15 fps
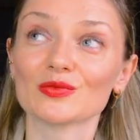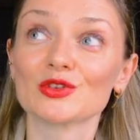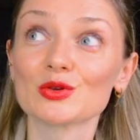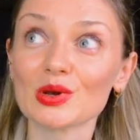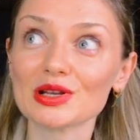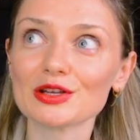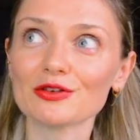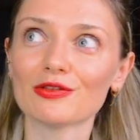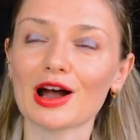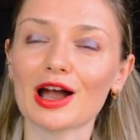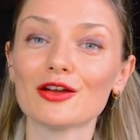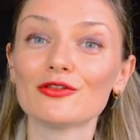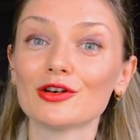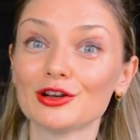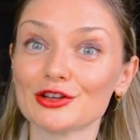
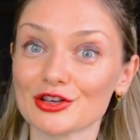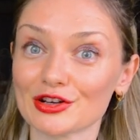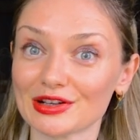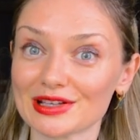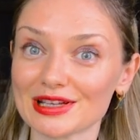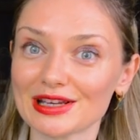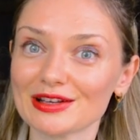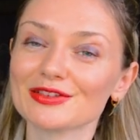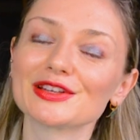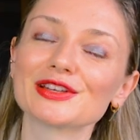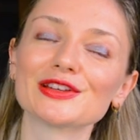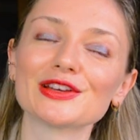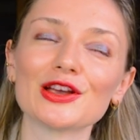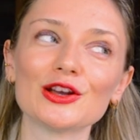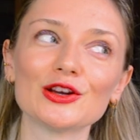25
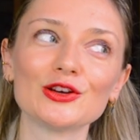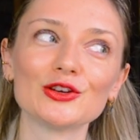alternatives